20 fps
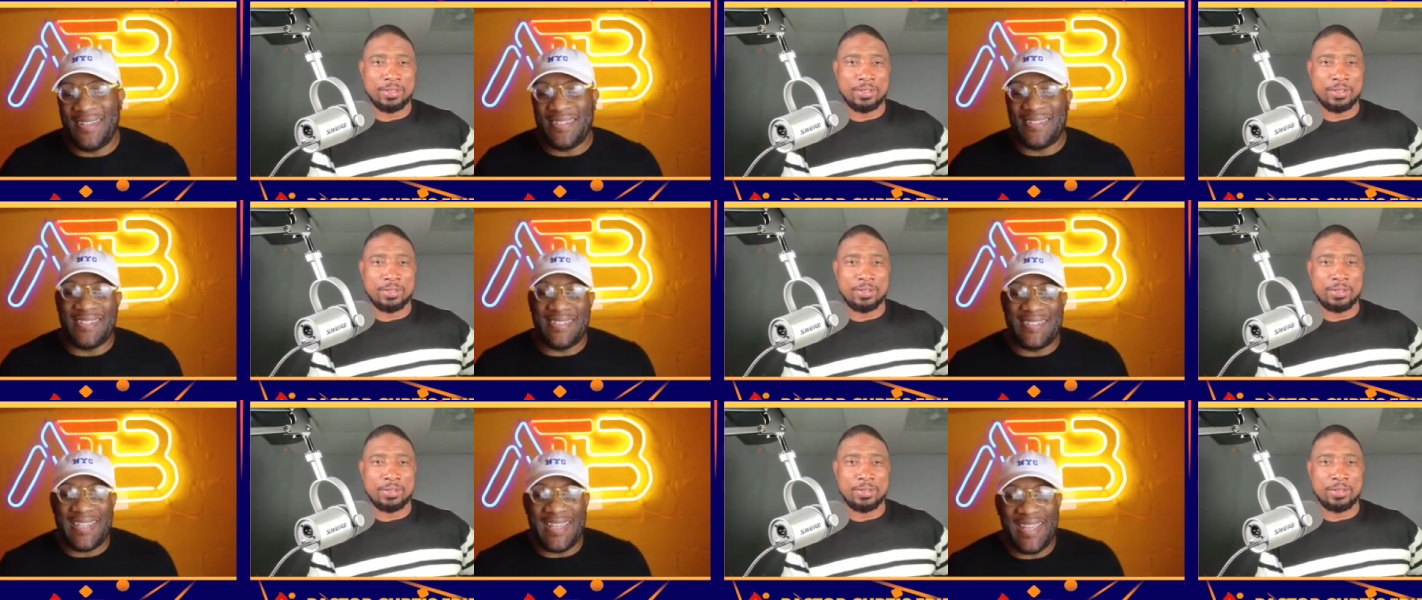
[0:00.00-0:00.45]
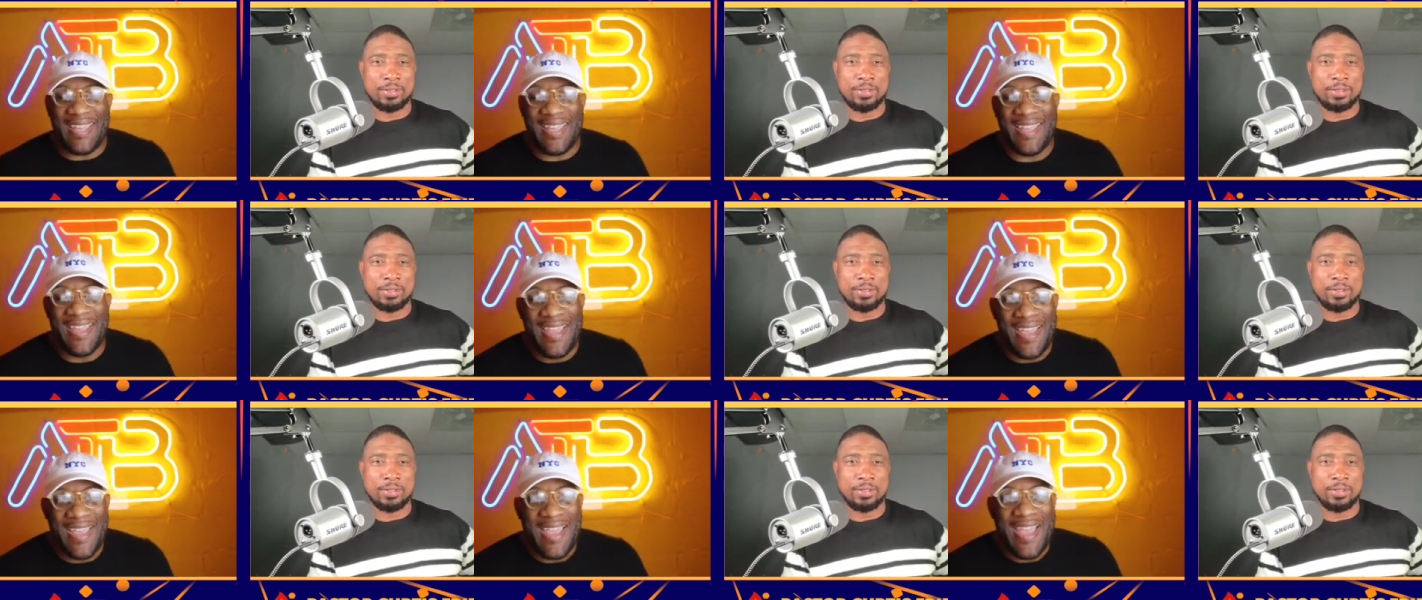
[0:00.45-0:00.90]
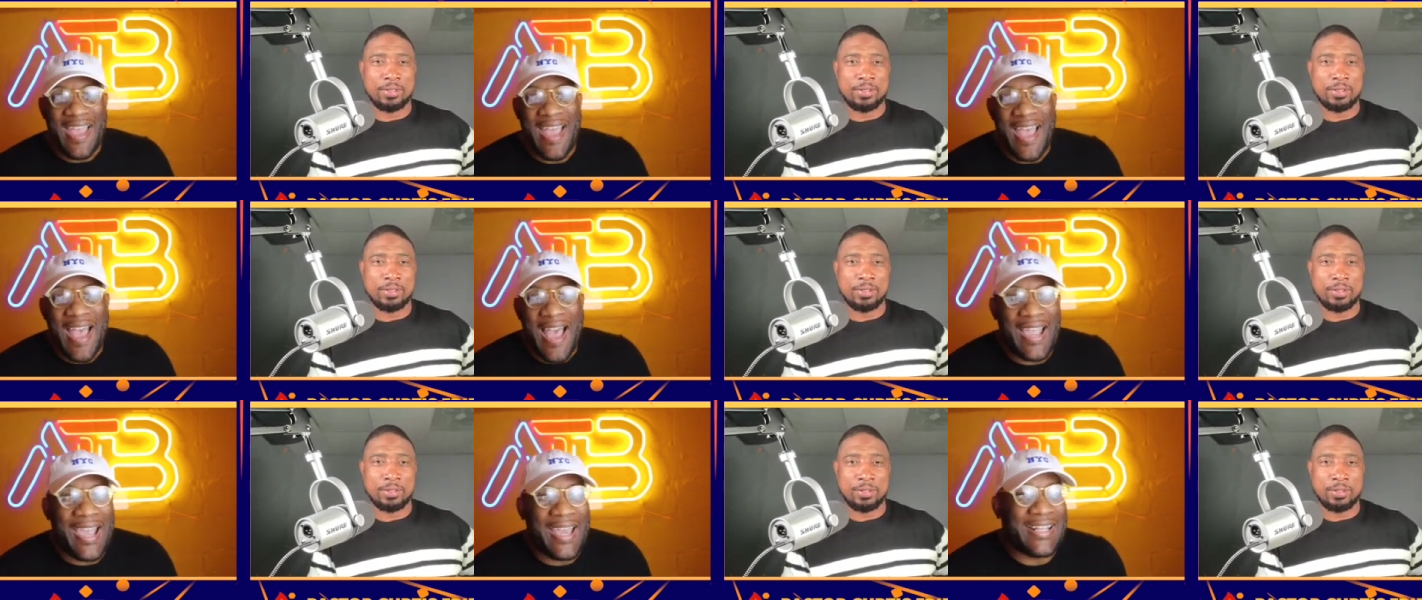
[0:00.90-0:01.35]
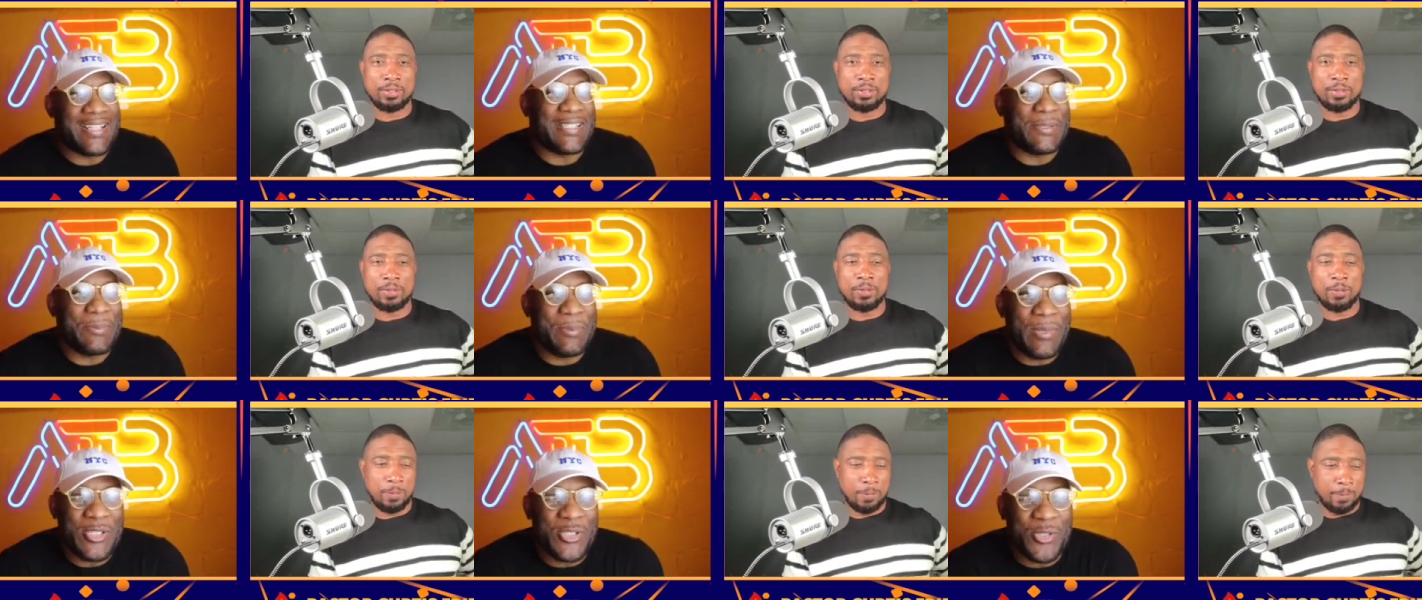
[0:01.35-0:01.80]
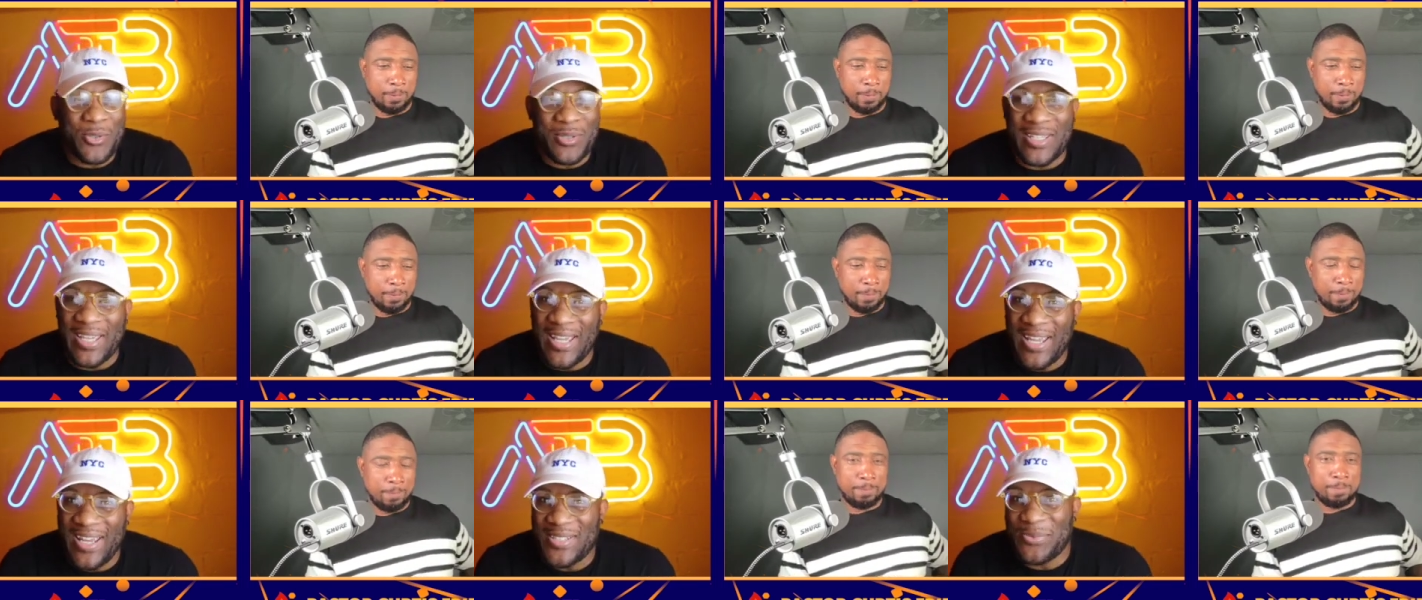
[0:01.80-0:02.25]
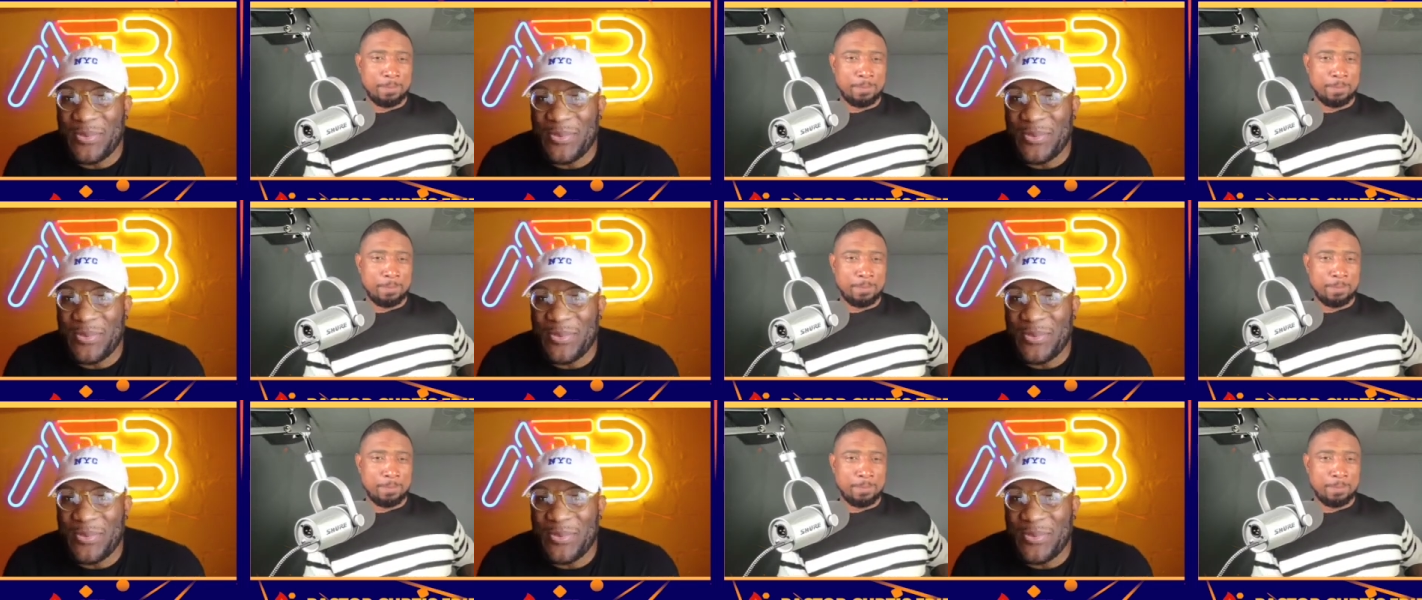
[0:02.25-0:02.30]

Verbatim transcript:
Speaker 1: Today, I got a special guest.